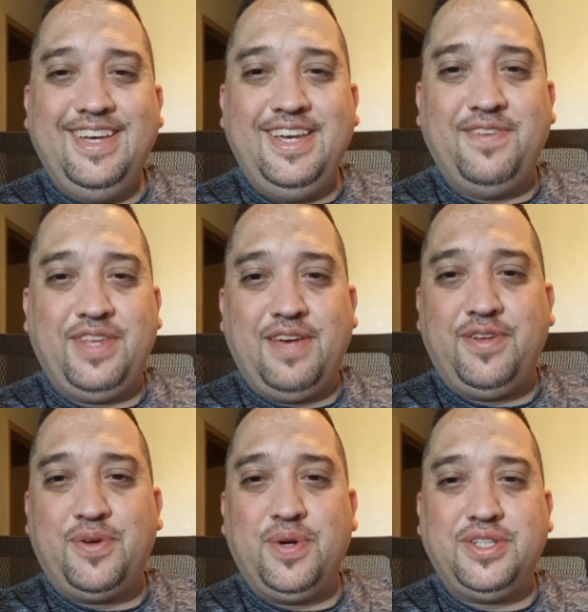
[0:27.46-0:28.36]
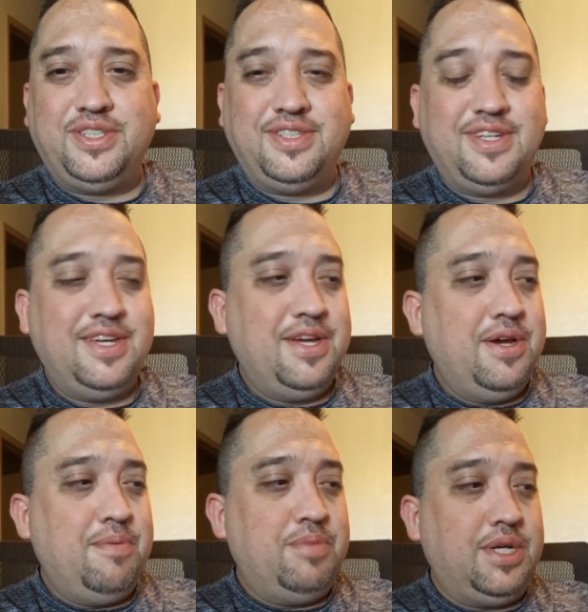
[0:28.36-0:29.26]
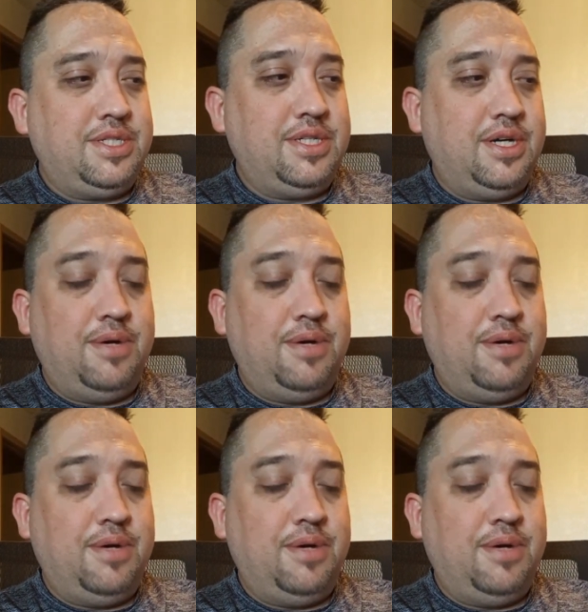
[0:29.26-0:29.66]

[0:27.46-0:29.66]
if they have any questions. But